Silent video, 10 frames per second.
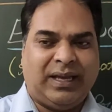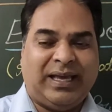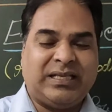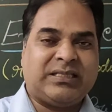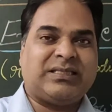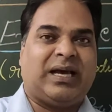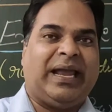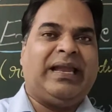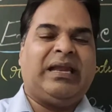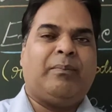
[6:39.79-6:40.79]
is
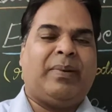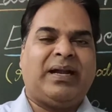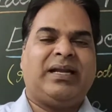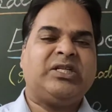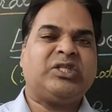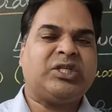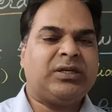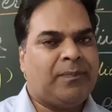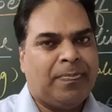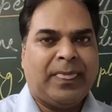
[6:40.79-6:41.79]
independent
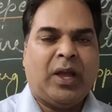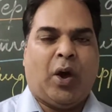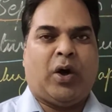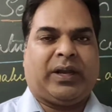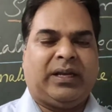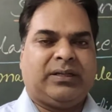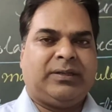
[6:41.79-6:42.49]
organ.